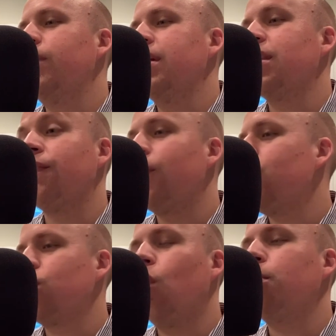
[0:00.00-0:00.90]
it's the
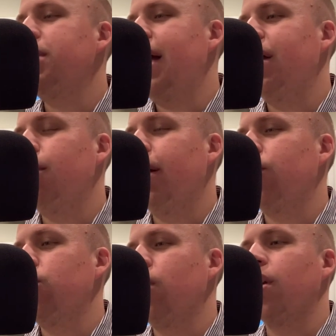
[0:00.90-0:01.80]
first gold medallion to
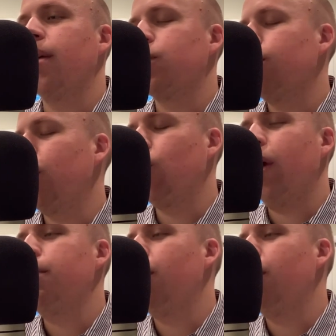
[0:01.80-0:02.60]
Michael Jordan. Comes from a great